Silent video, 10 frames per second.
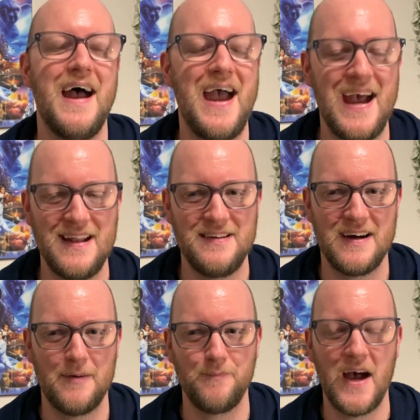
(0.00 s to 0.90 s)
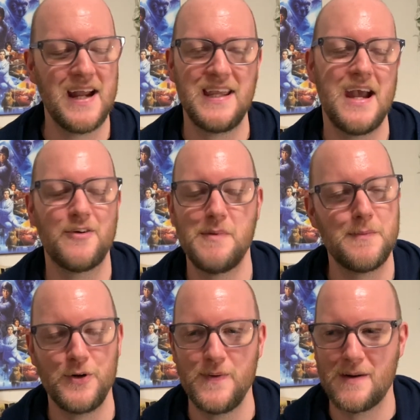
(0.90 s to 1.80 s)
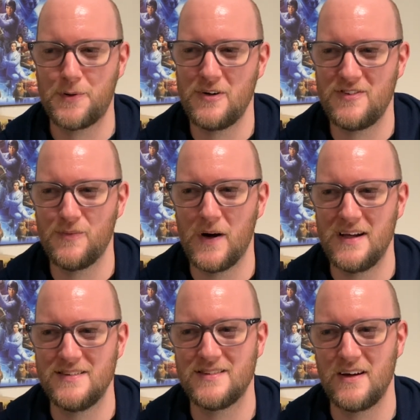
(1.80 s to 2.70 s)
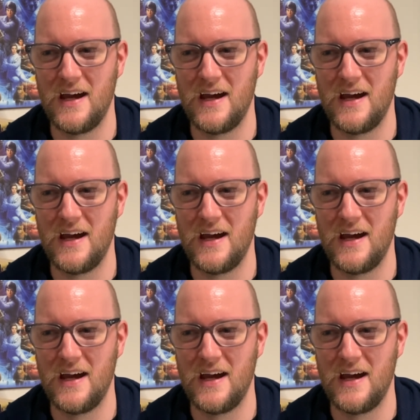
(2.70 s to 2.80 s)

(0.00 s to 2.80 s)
And I can't remember who that person was